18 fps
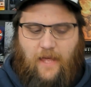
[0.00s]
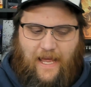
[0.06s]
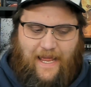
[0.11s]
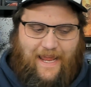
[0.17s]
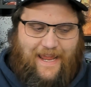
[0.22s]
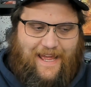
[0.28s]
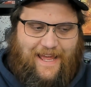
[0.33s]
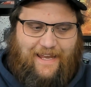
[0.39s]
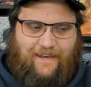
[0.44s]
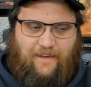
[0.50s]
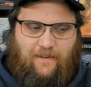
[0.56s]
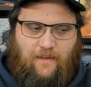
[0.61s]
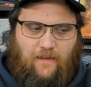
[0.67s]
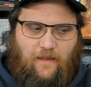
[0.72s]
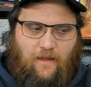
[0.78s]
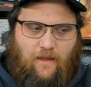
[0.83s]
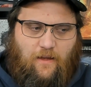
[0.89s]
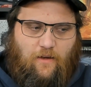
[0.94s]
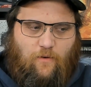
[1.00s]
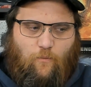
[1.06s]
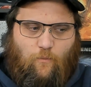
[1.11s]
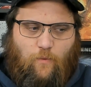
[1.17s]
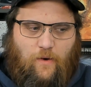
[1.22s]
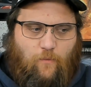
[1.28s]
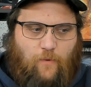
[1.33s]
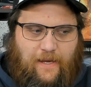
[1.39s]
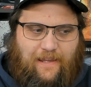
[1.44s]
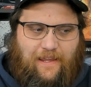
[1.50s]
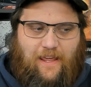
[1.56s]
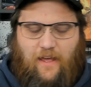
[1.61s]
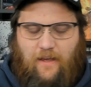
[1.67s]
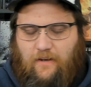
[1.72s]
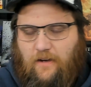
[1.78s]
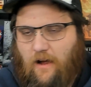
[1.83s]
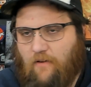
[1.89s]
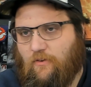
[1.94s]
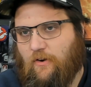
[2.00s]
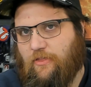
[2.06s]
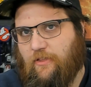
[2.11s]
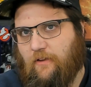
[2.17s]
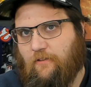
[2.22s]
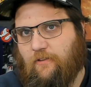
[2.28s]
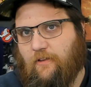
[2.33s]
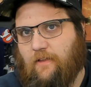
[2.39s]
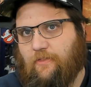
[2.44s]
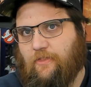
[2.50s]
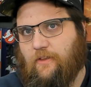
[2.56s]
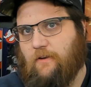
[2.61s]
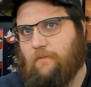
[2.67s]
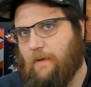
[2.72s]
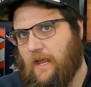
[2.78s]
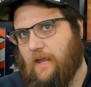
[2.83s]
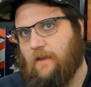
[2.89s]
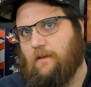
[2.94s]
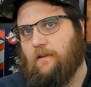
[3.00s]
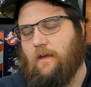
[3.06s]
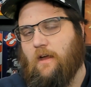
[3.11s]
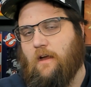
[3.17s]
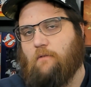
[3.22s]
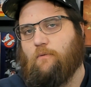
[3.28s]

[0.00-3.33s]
And when we can't cover things like the debate,